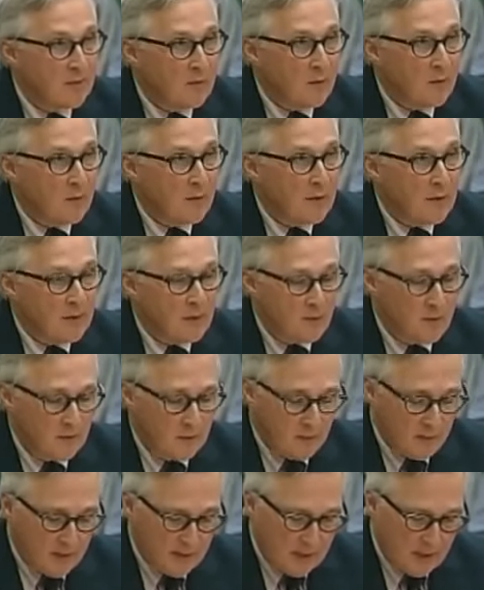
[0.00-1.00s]
foreign
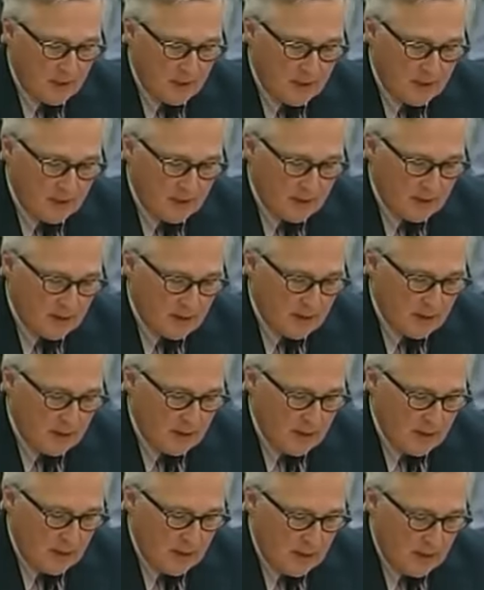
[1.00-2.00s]
interference cases.
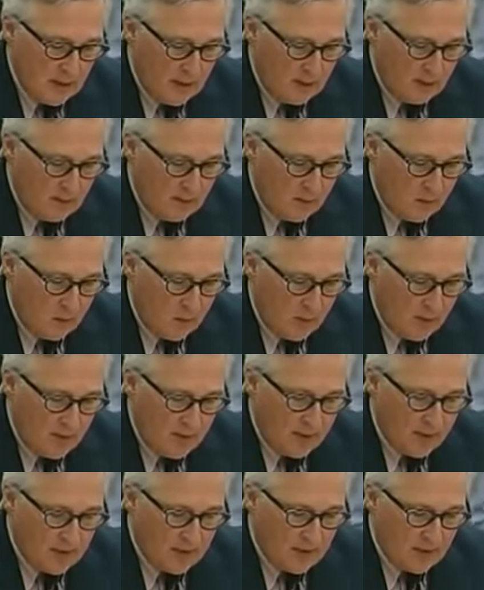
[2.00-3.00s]
And 4,
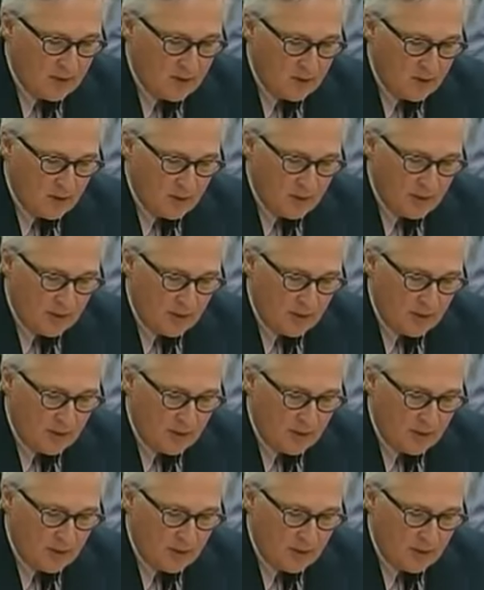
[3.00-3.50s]
the extent to which